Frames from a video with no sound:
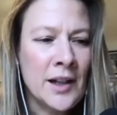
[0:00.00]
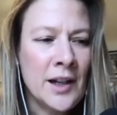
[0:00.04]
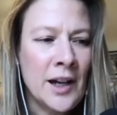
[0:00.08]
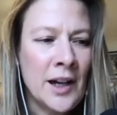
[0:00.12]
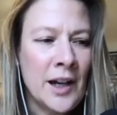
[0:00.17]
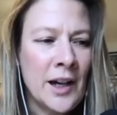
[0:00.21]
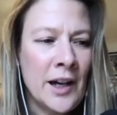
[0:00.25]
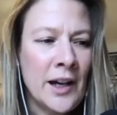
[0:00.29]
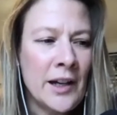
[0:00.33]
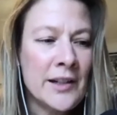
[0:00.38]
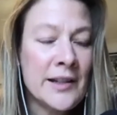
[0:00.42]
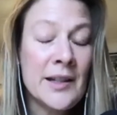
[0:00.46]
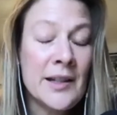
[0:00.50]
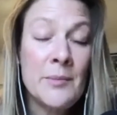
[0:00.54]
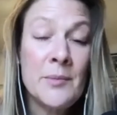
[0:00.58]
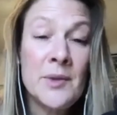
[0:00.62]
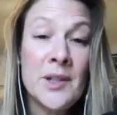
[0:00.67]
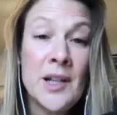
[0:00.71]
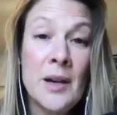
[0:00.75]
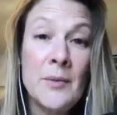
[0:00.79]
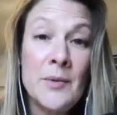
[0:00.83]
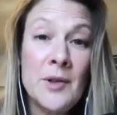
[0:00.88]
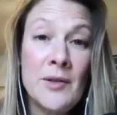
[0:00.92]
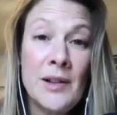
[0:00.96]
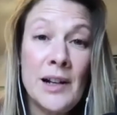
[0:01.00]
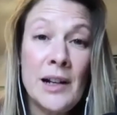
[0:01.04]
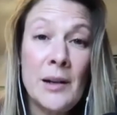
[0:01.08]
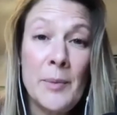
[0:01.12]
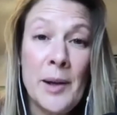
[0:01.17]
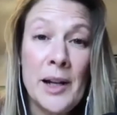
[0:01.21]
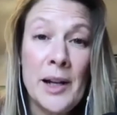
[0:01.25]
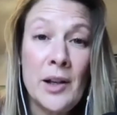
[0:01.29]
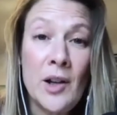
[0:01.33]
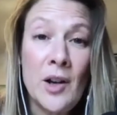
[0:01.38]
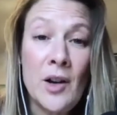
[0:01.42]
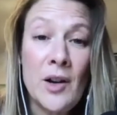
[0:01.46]
sometimes are a little bit
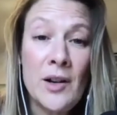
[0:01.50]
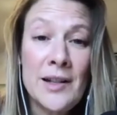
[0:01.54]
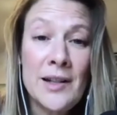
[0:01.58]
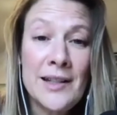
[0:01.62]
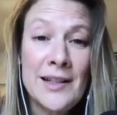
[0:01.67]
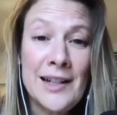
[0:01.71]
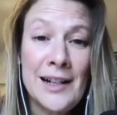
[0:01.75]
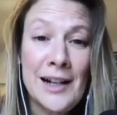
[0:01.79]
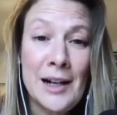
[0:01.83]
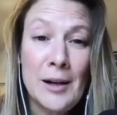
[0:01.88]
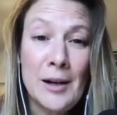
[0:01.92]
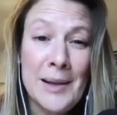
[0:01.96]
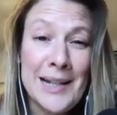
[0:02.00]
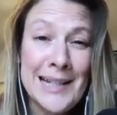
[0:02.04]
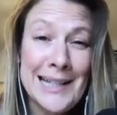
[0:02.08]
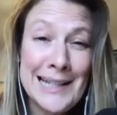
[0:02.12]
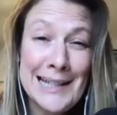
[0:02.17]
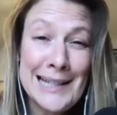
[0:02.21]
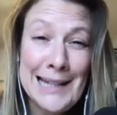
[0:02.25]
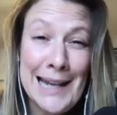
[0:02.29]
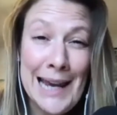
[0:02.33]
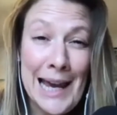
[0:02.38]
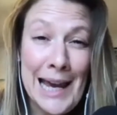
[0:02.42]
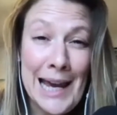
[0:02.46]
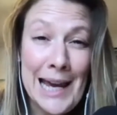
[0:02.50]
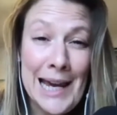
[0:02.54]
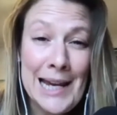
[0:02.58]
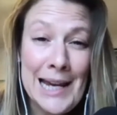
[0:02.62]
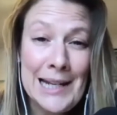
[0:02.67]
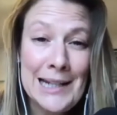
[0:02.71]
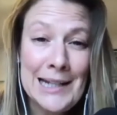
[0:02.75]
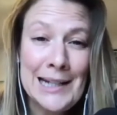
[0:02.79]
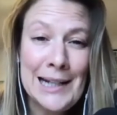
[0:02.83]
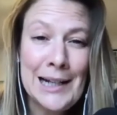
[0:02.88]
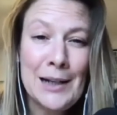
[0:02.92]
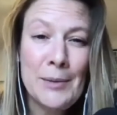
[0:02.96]
lost, a little bit scared,
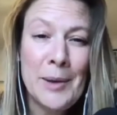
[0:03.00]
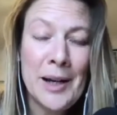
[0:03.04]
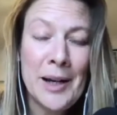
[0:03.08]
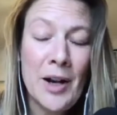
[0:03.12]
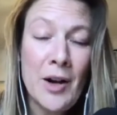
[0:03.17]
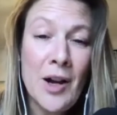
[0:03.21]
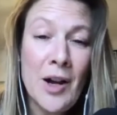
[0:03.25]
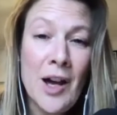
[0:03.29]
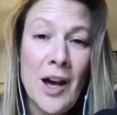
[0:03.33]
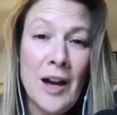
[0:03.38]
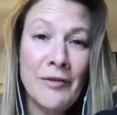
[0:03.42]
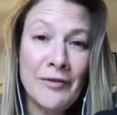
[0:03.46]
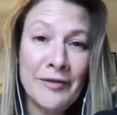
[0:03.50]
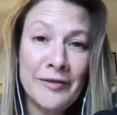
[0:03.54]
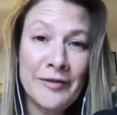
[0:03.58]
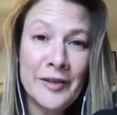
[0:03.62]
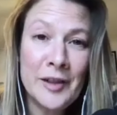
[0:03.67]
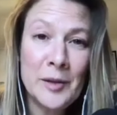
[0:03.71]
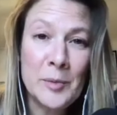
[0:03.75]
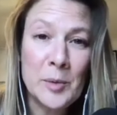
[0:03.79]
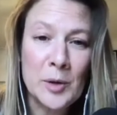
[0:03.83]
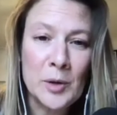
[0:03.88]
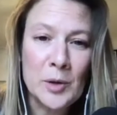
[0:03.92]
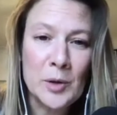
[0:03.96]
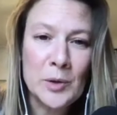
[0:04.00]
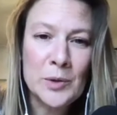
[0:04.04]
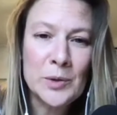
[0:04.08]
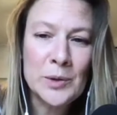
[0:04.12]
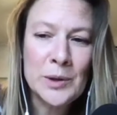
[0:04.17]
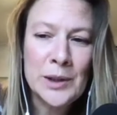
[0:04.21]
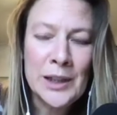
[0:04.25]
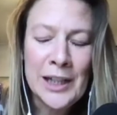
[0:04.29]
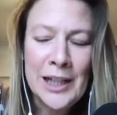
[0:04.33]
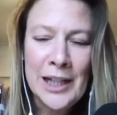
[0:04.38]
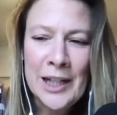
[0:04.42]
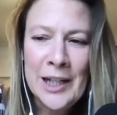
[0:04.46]
a little bit uncomfortable.
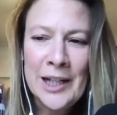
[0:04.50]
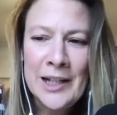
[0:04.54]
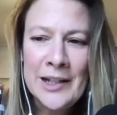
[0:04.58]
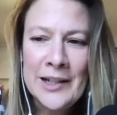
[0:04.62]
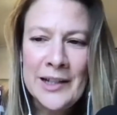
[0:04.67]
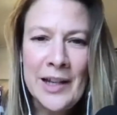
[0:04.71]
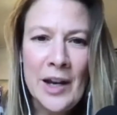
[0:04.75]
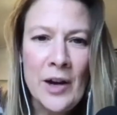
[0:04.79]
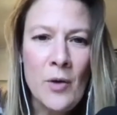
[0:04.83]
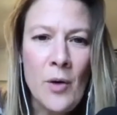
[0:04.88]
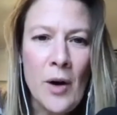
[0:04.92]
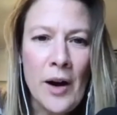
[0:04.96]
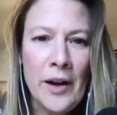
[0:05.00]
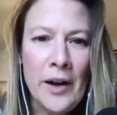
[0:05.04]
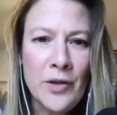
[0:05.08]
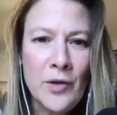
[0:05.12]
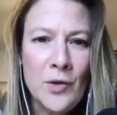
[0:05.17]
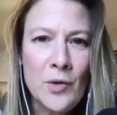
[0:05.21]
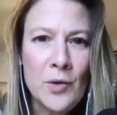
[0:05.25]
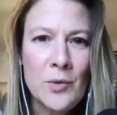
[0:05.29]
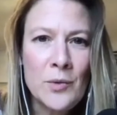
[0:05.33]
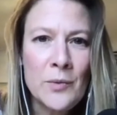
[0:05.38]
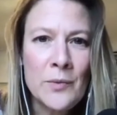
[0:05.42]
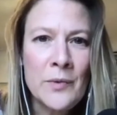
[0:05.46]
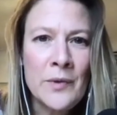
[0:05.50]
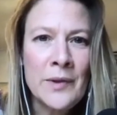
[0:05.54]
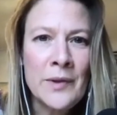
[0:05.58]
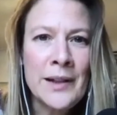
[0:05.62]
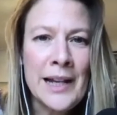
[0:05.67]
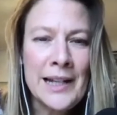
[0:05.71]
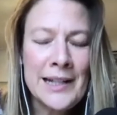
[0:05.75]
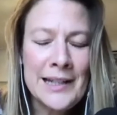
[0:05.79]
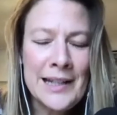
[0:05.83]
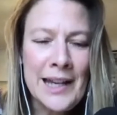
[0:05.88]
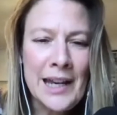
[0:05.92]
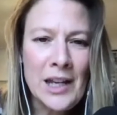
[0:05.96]
So I thought,
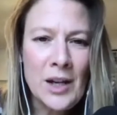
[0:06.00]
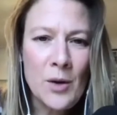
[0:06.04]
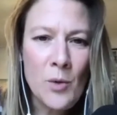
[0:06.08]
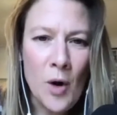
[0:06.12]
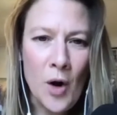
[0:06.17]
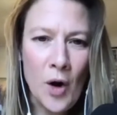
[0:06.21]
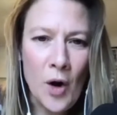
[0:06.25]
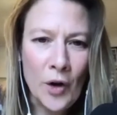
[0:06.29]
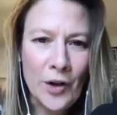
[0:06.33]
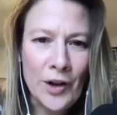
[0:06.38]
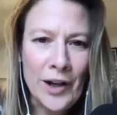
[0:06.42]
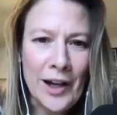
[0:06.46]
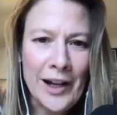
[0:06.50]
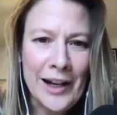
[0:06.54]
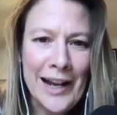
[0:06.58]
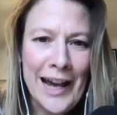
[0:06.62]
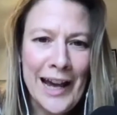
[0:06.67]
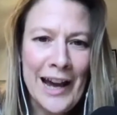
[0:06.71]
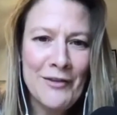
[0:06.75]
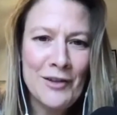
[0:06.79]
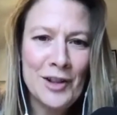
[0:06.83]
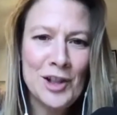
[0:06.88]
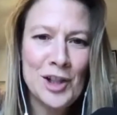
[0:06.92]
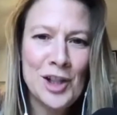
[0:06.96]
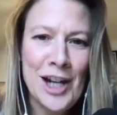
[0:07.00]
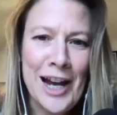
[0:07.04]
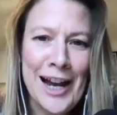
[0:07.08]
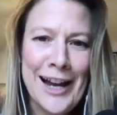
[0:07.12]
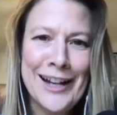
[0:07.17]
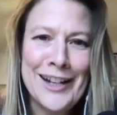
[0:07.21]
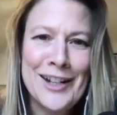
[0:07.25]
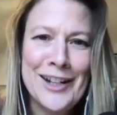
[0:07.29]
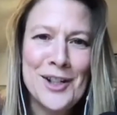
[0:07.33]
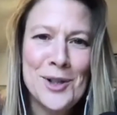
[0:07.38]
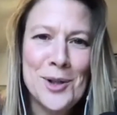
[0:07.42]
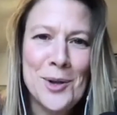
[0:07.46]
let's get you on and have a chat
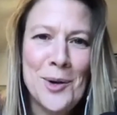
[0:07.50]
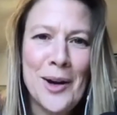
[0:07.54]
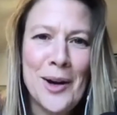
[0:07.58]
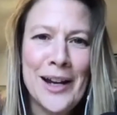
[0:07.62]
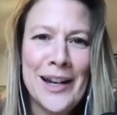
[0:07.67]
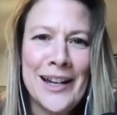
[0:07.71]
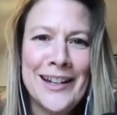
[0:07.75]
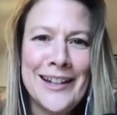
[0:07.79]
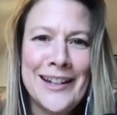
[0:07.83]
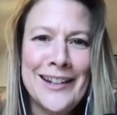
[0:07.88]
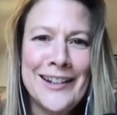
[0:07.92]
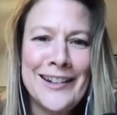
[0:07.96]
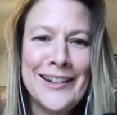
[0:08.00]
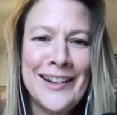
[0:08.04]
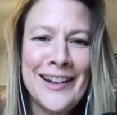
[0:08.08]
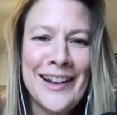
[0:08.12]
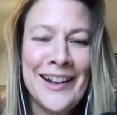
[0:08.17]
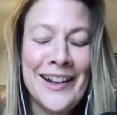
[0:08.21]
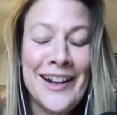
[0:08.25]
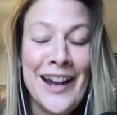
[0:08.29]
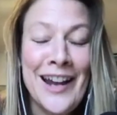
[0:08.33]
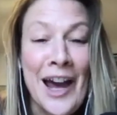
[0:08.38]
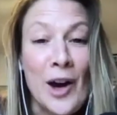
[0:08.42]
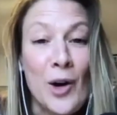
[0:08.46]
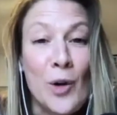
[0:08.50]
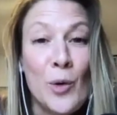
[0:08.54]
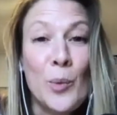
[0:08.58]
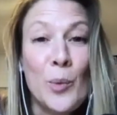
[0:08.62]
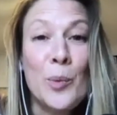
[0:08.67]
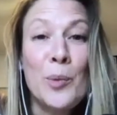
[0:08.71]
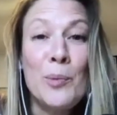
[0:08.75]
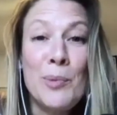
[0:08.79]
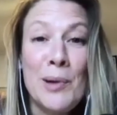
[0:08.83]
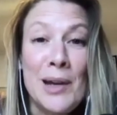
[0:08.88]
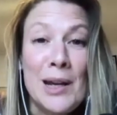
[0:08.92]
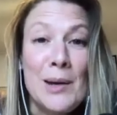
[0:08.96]
and try and help
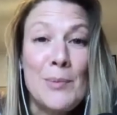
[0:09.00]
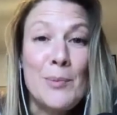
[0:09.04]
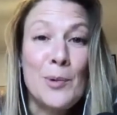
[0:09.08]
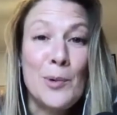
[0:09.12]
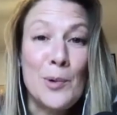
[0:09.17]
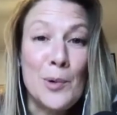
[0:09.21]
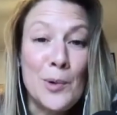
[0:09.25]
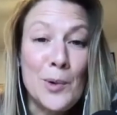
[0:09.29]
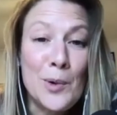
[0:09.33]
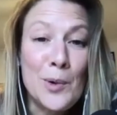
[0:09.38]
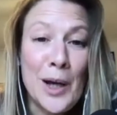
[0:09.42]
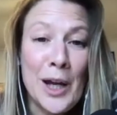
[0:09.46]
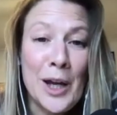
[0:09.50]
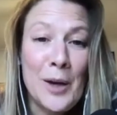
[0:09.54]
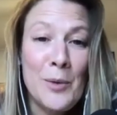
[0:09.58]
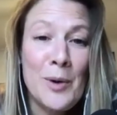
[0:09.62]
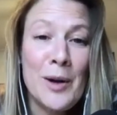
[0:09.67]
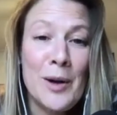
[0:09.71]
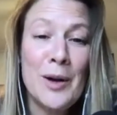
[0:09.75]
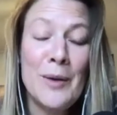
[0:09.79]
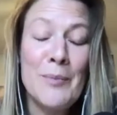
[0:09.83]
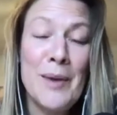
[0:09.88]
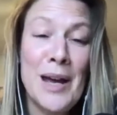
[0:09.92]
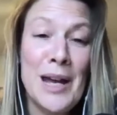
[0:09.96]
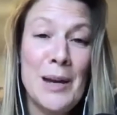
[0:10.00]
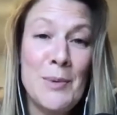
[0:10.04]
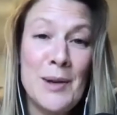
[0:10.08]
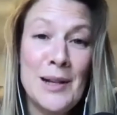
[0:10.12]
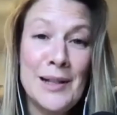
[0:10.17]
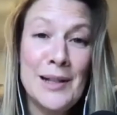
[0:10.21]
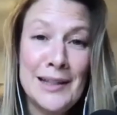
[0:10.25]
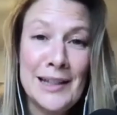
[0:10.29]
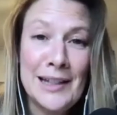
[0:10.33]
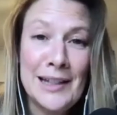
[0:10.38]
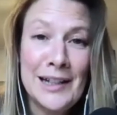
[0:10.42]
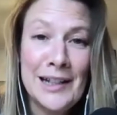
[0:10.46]
people who are maybe
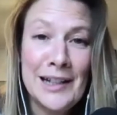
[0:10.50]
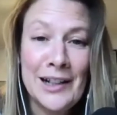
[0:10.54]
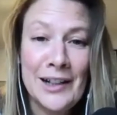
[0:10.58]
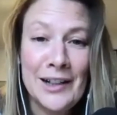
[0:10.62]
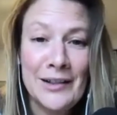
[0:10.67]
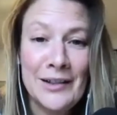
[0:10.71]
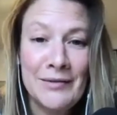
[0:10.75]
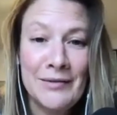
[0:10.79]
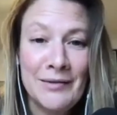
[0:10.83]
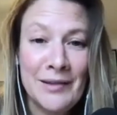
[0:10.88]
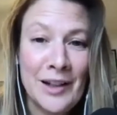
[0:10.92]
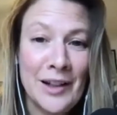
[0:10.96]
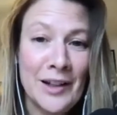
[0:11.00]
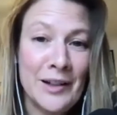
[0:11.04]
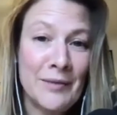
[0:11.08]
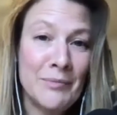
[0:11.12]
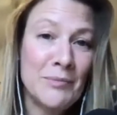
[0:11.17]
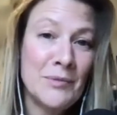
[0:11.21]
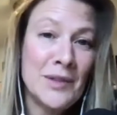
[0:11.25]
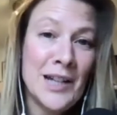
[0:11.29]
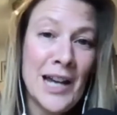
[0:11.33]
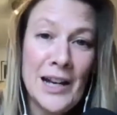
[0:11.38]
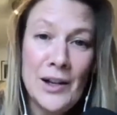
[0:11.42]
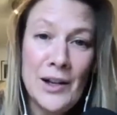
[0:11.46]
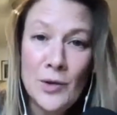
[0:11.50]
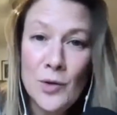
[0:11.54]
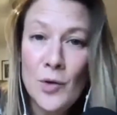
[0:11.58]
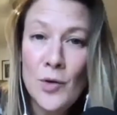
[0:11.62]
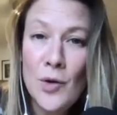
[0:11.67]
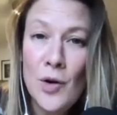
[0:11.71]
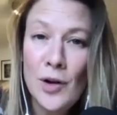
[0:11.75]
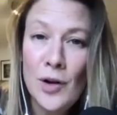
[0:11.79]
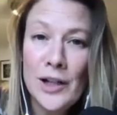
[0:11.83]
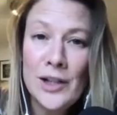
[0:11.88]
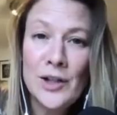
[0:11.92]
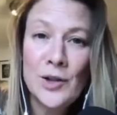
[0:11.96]
sitting at a technical
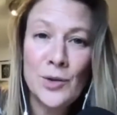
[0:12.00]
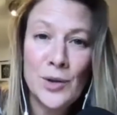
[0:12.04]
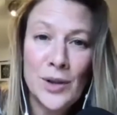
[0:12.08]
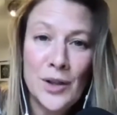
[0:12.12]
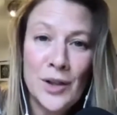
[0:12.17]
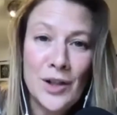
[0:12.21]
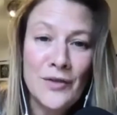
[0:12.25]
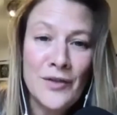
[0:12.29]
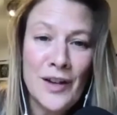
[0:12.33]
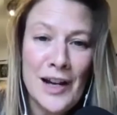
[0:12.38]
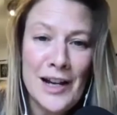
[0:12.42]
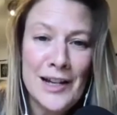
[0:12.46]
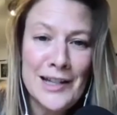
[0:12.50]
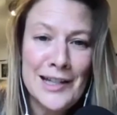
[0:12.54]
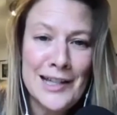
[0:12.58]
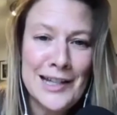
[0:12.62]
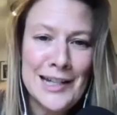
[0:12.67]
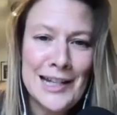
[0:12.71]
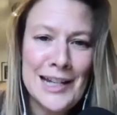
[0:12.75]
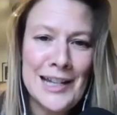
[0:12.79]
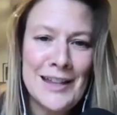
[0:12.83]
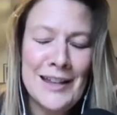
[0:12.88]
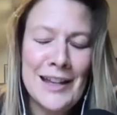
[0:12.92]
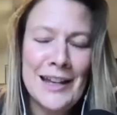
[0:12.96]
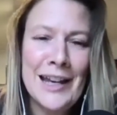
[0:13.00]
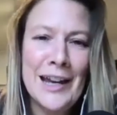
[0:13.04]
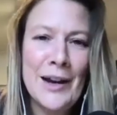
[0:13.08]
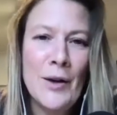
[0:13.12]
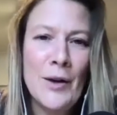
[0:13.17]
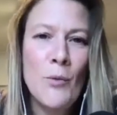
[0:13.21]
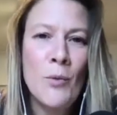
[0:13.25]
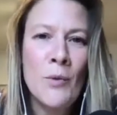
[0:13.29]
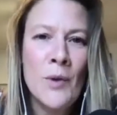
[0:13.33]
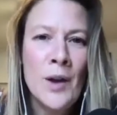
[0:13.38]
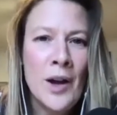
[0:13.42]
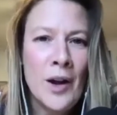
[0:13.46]
college or university thinking,
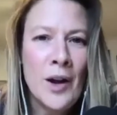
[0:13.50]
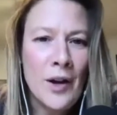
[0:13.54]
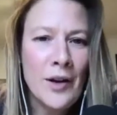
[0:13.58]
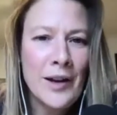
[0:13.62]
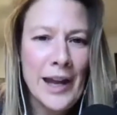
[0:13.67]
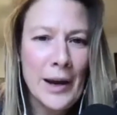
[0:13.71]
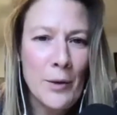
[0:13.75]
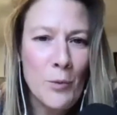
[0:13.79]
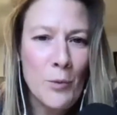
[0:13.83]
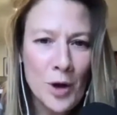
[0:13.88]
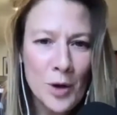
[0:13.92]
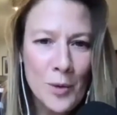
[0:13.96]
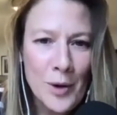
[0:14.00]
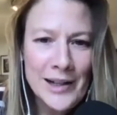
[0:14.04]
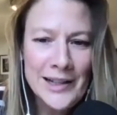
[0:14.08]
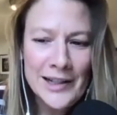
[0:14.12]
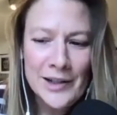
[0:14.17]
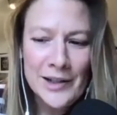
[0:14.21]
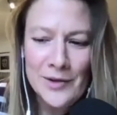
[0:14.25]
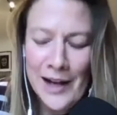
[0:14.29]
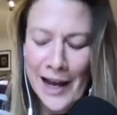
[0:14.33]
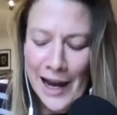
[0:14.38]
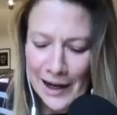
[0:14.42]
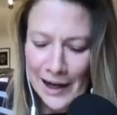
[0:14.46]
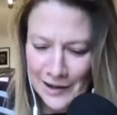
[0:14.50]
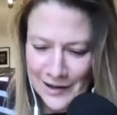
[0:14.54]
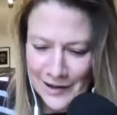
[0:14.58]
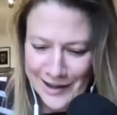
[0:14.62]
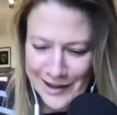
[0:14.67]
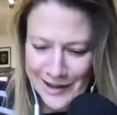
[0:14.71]
okay, what do I do next?